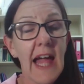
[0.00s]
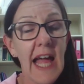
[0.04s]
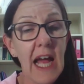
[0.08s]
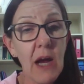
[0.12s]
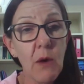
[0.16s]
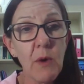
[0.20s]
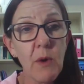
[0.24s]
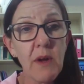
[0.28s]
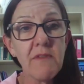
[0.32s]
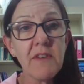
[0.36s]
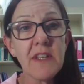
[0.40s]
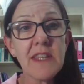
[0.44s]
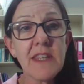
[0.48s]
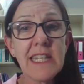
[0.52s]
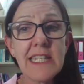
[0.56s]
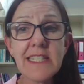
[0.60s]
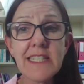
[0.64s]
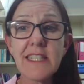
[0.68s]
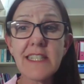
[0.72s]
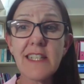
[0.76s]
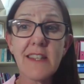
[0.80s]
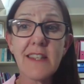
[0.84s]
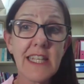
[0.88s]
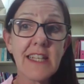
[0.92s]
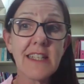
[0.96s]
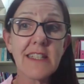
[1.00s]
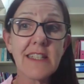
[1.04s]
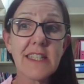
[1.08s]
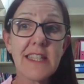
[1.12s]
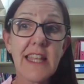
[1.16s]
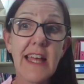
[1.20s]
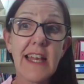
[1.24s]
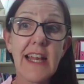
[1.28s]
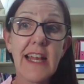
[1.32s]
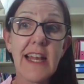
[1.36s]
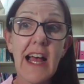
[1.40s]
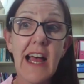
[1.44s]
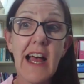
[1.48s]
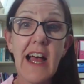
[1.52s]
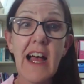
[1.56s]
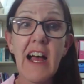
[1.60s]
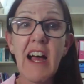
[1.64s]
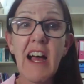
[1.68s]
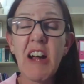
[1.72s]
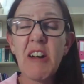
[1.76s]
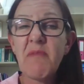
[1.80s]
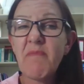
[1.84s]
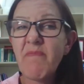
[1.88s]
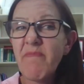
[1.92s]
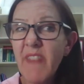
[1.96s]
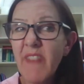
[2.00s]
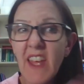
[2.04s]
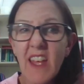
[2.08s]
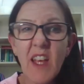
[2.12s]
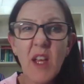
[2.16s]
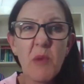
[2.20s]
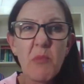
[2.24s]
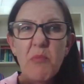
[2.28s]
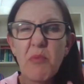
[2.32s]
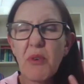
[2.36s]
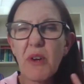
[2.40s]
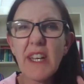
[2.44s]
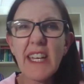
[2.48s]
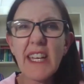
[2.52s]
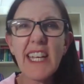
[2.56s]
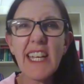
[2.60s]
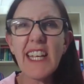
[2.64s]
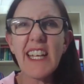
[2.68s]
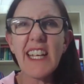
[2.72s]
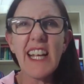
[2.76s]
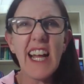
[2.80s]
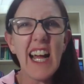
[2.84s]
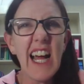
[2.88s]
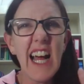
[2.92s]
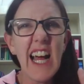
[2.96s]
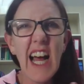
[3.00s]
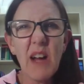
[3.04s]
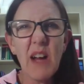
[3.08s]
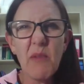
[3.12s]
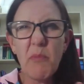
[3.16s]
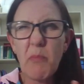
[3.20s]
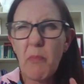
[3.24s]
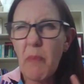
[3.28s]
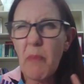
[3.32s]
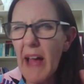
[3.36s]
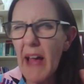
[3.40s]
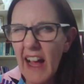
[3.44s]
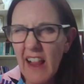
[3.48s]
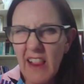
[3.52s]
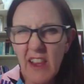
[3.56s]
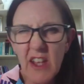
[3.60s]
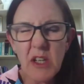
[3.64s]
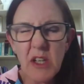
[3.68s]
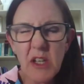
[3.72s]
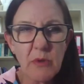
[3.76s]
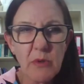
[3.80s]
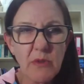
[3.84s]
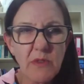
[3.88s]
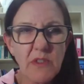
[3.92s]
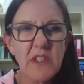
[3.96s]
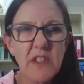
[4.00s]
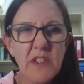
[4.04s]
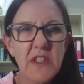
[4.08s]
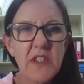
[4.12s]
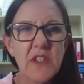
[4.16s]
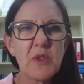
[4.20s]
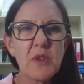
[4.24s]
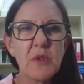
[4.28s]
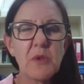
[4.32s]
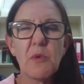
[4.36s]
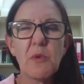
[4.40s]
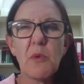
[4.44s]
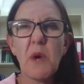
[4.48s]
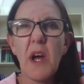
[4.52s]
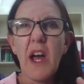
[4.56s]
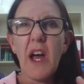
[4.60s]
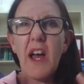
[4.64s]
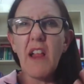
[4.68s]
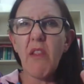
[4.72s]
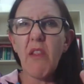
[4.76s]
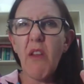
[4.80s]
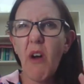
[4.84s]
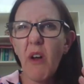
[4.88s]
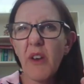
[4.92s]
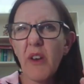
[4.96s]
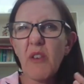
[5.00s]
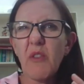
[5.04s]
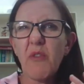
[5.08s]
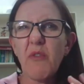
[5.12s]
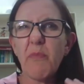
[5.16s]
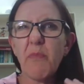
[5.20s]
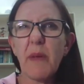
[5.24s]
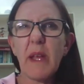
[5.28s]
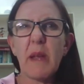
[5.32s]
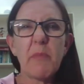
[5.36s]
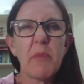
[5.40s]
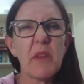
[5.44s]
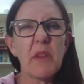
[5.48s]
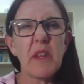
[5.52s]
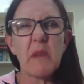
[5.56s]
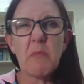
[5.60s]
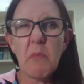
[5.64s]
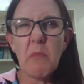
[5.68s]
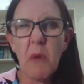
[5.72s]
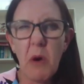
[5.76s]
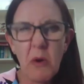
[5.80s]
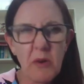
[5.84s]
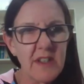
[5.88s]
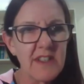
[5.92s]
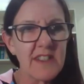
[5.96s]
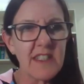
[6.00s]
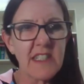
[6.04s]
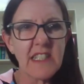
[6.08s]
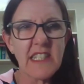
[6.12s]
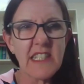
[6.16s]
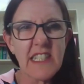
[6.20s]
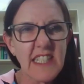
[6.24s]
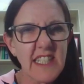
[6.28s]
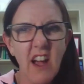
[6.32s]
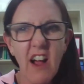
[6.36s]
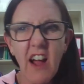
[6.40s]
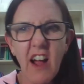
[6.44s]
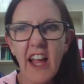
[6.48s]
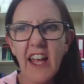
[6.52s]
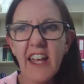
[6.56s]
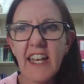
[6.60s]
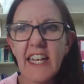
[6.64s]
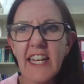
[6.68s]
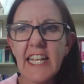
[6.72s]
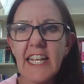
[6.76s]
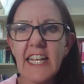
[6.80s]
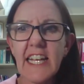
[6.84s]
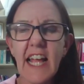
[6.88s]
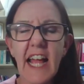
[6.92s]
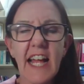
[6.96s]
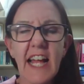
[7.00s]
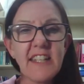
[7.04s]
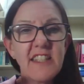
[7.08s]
However, these are things that are pretty unpalatable to a lot of people in modern society.